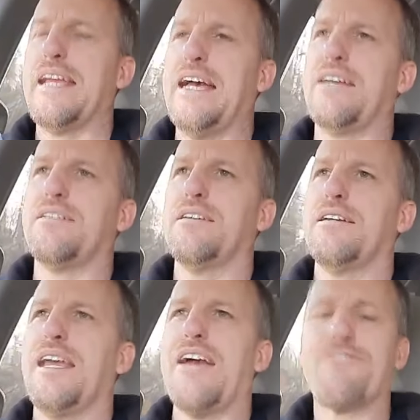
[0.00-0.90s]

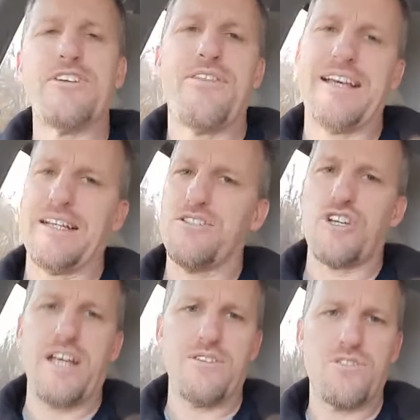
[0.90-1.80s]
and everything can
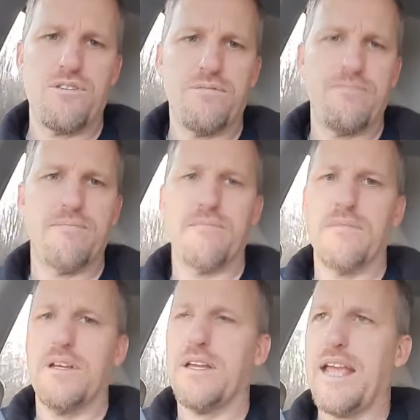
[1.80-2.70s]

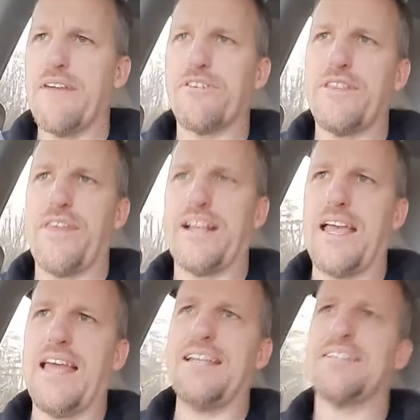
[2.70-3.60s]
change. Everything.
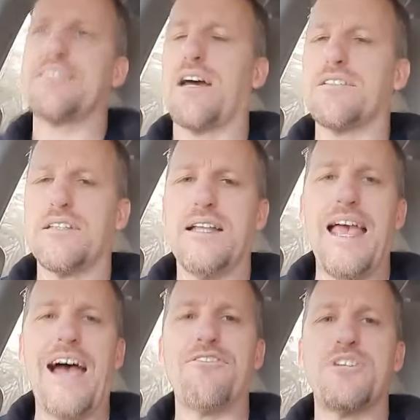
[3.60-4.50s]
And it doesn't
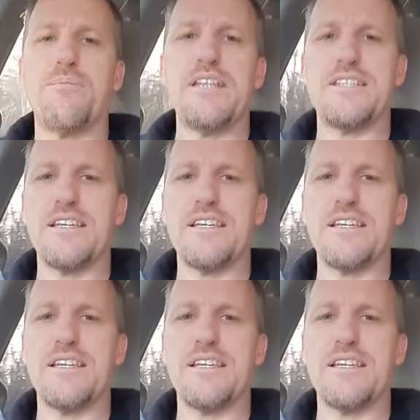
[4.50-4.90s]
have to be